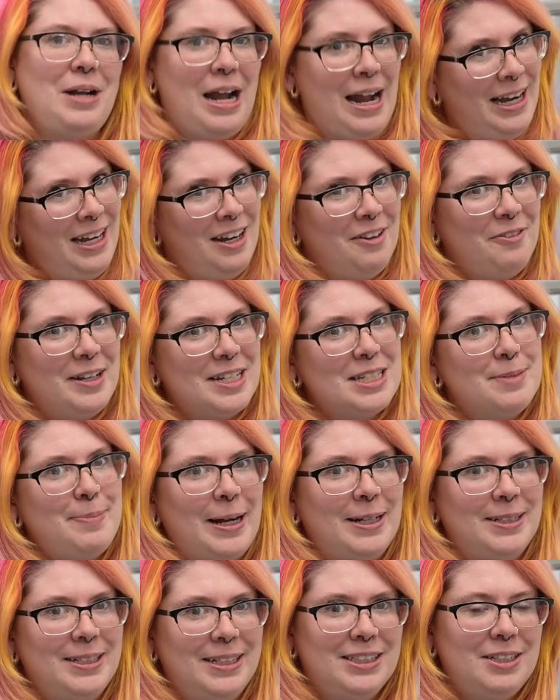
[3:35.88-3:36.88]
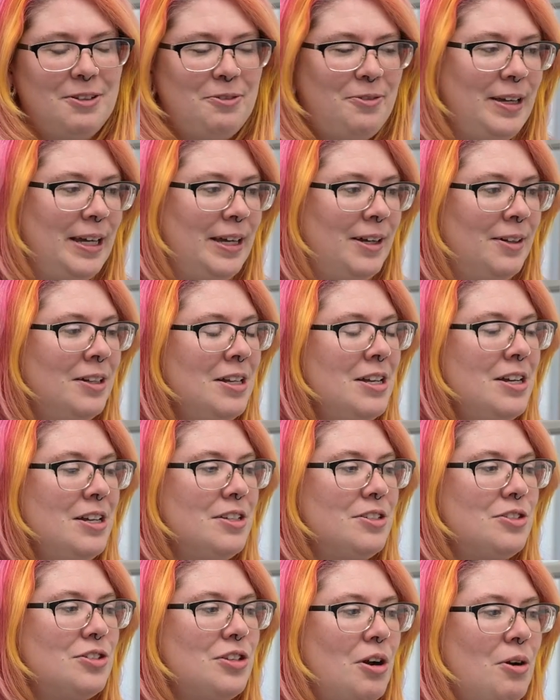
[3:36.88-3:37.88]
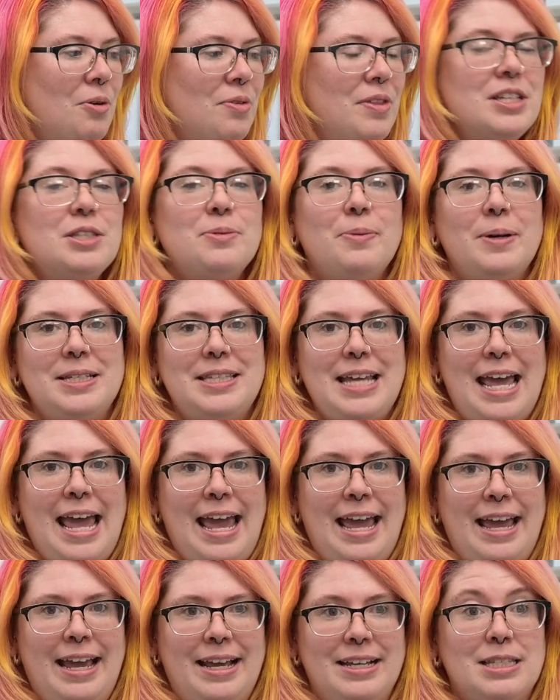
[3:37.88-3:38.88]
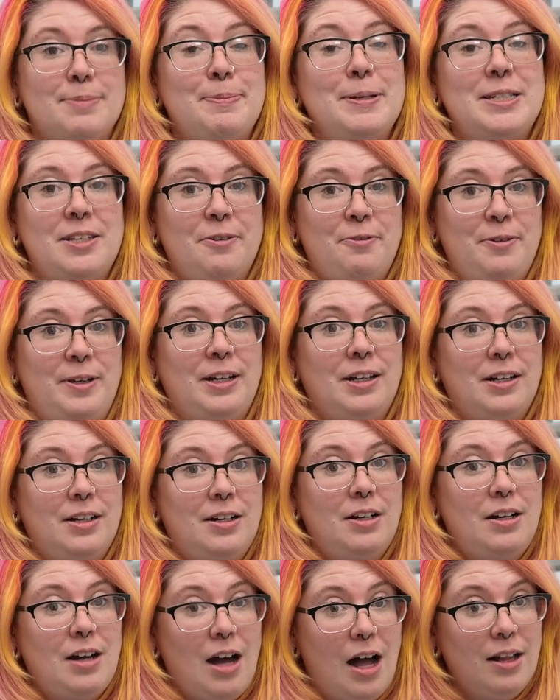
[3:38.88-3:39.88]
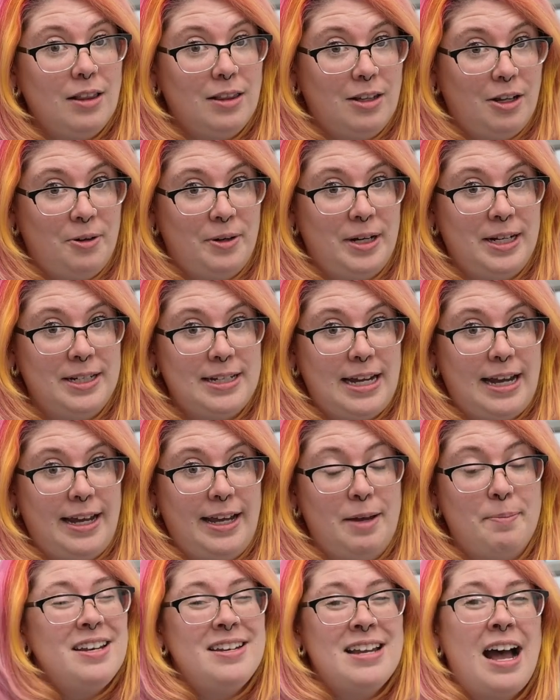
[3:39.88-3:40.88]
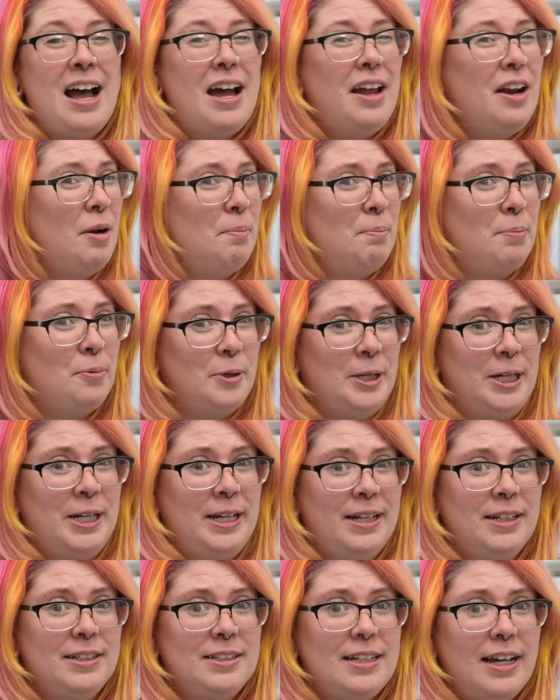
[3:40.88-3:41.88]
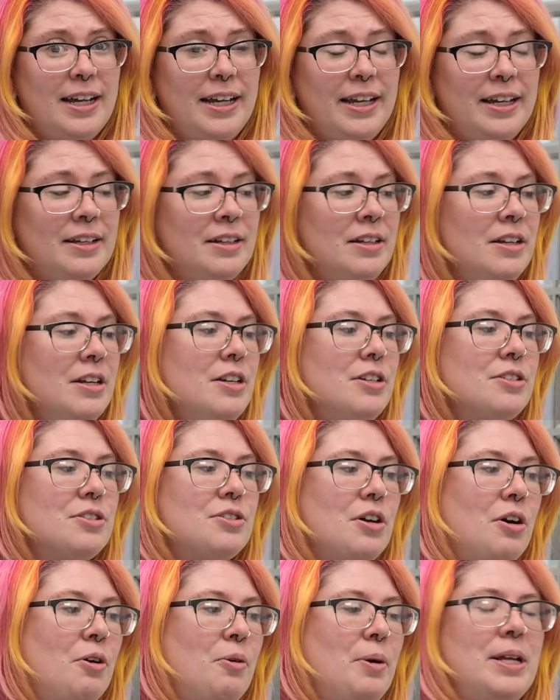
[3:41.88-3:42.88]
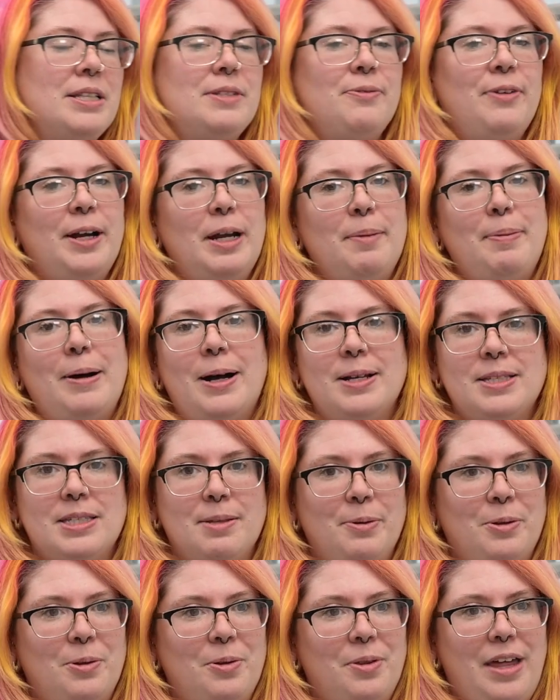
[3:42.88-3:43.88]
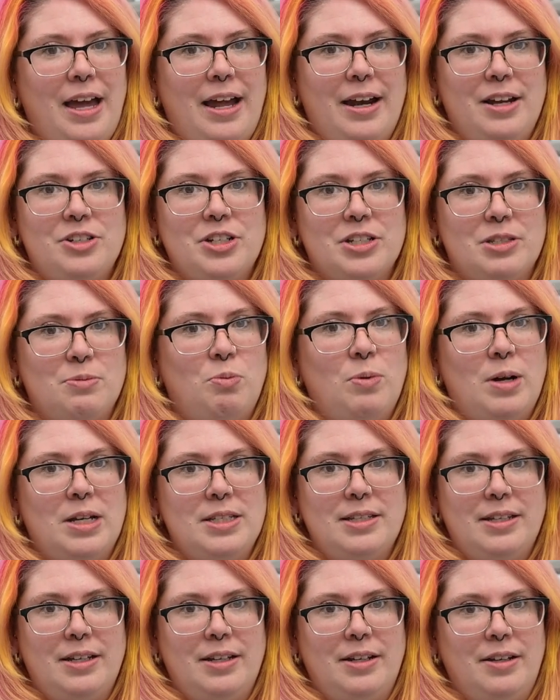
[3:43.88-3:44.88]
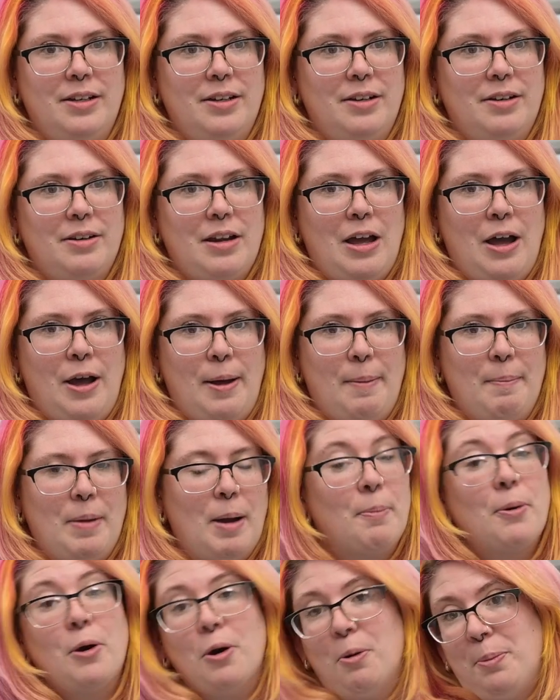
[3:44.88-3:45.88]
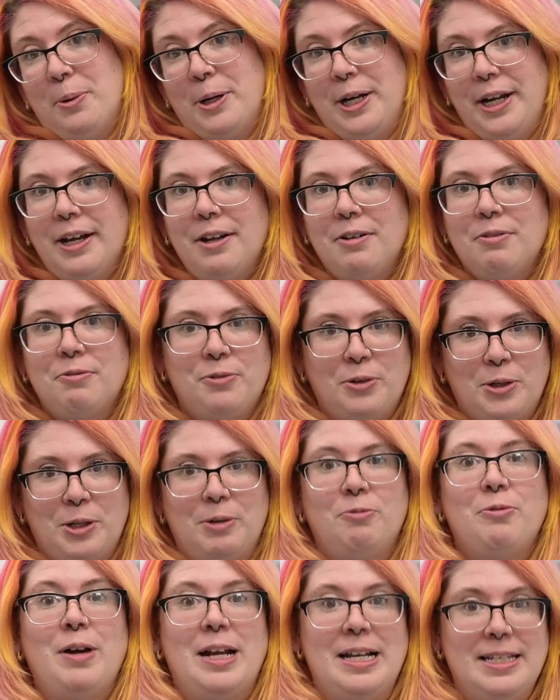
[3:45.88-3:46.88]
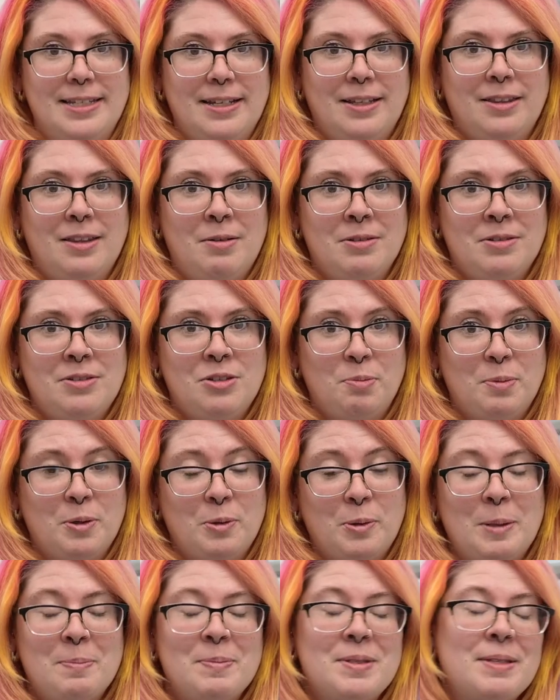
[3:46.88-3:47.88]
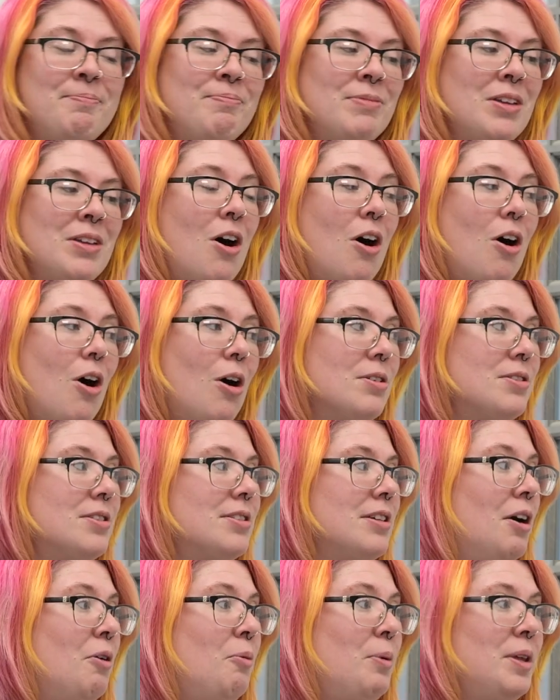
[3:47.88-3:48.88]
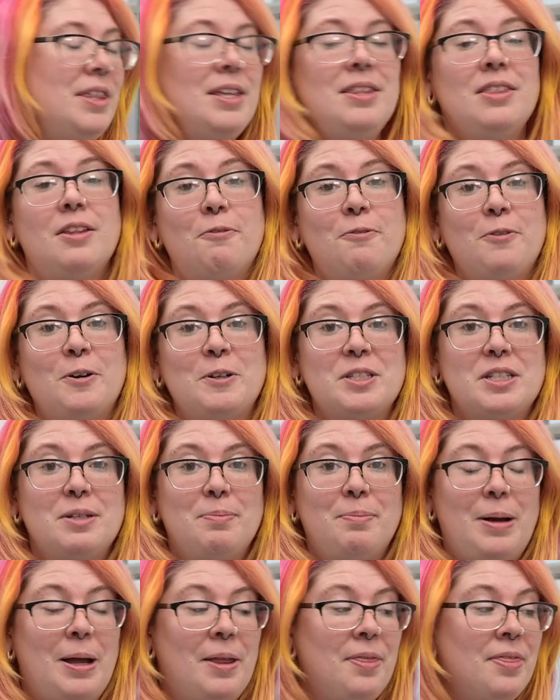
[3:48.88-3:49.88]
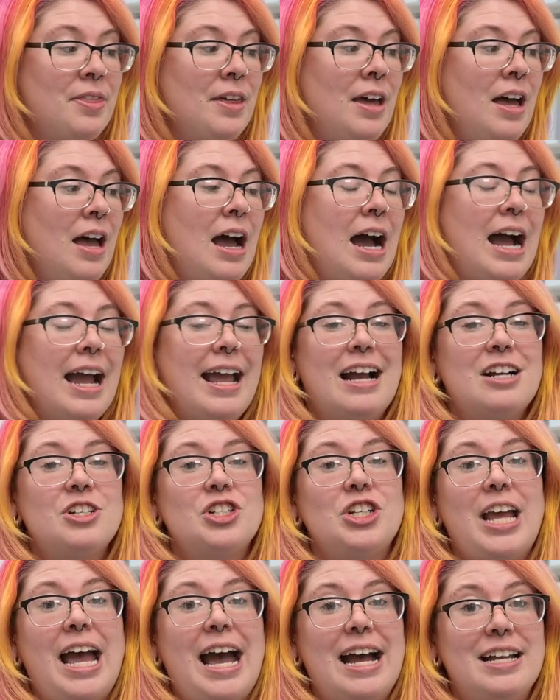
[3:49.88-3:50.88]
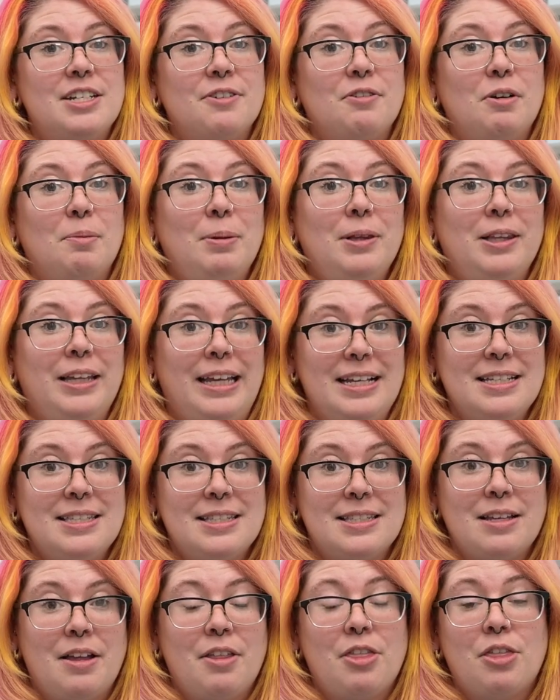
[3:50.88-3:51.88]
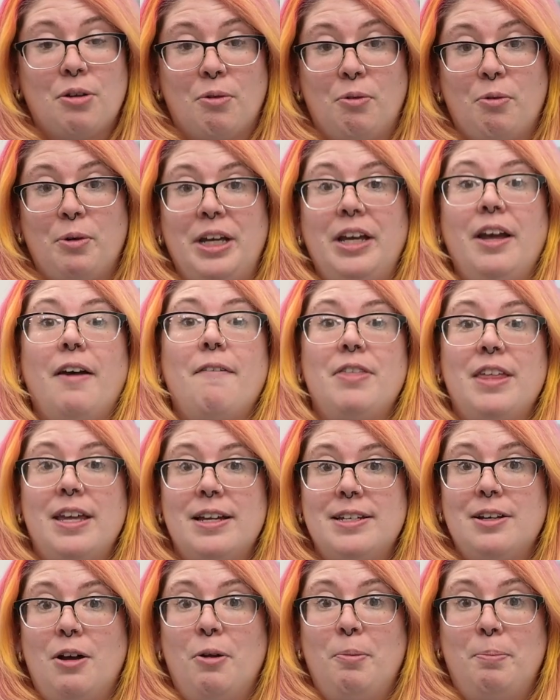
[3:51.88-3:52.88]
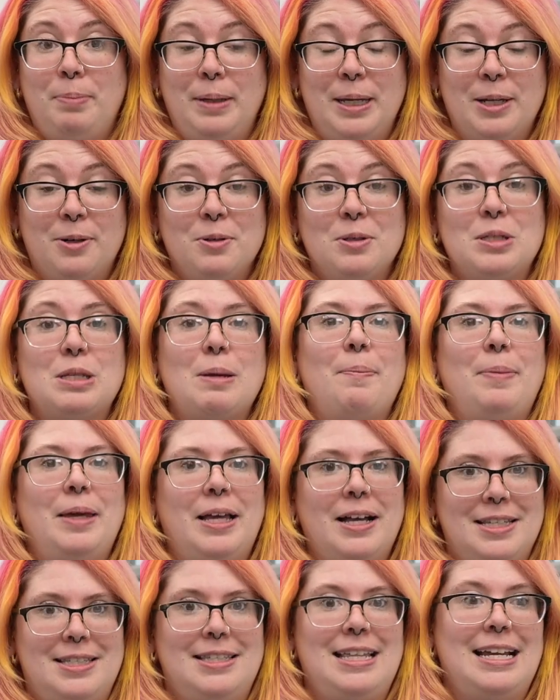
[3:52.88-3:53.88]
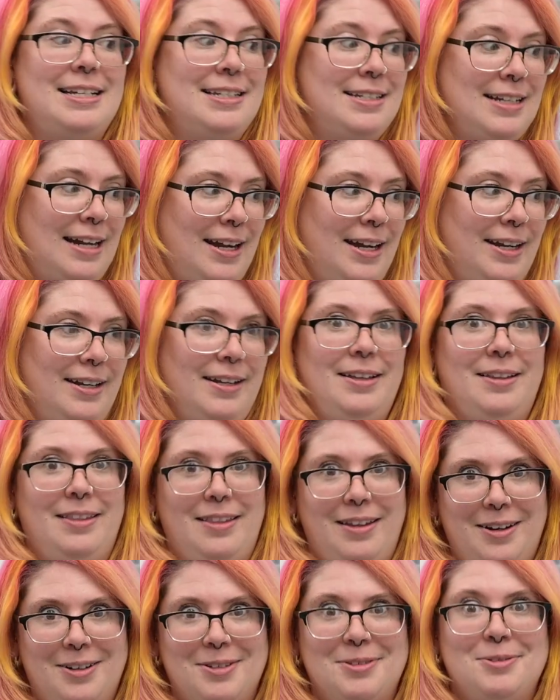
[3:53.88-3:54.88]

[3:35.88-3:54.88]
kind of expecting to fail. So this was a specific gut loading diet, not a breeding diet. So it's very possible that it just wasn't appropriate for raising those superworms. Also, within the first month, I actually had to replace 3 of the adult beetles because they died in there,